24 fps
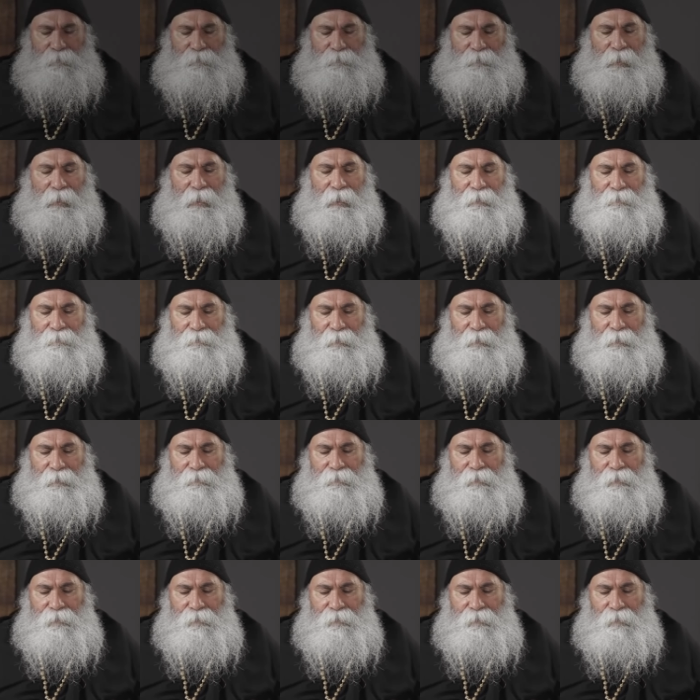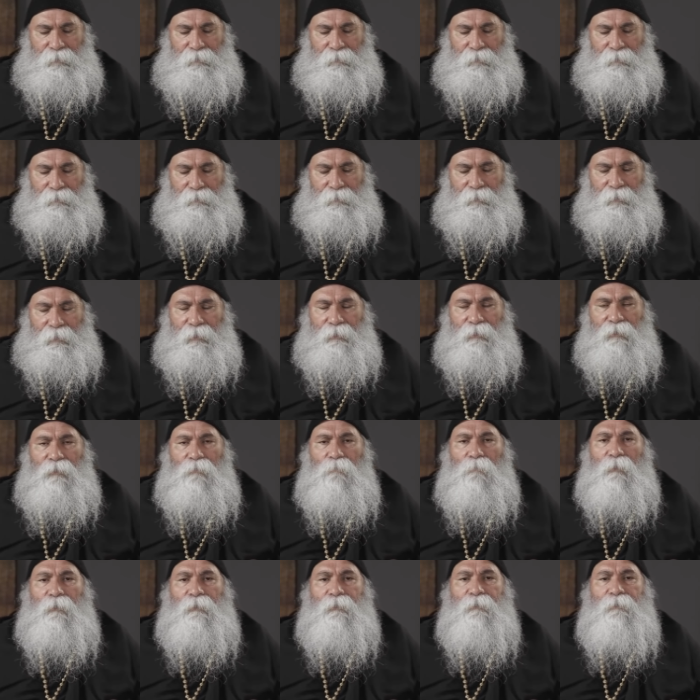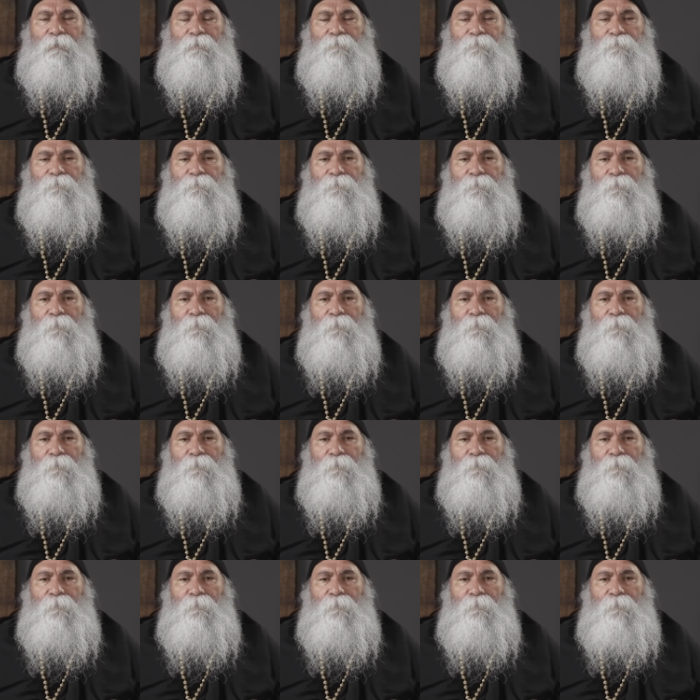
not hate anything or anyone.